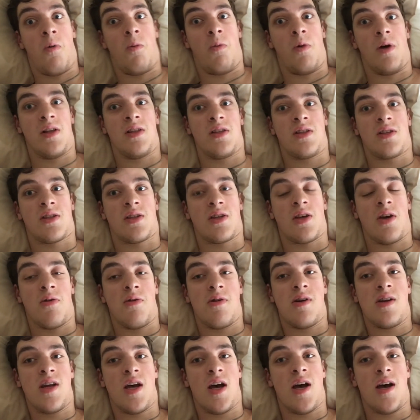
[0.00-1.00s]
what's
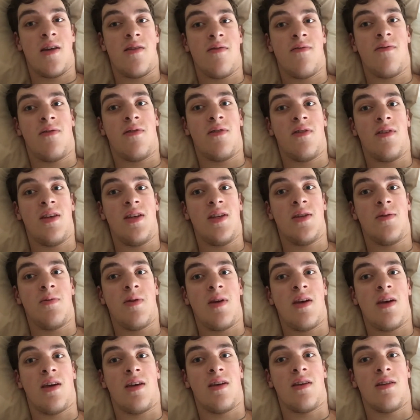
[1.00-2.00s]
going on for this
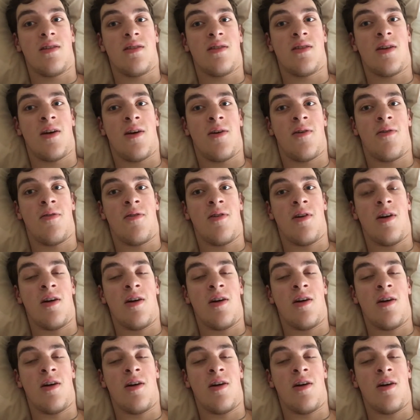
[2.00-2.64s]
week. So,